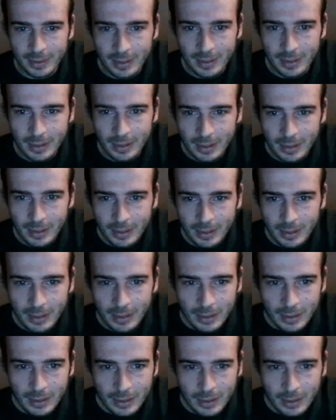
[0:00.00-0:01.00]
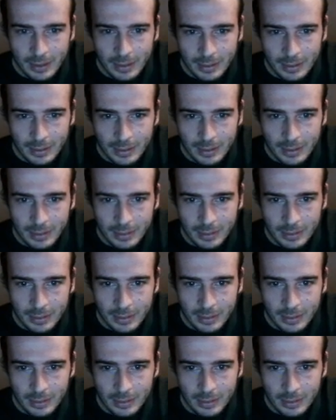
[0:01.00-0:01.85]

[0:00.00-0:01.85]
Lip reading: Nothing is said.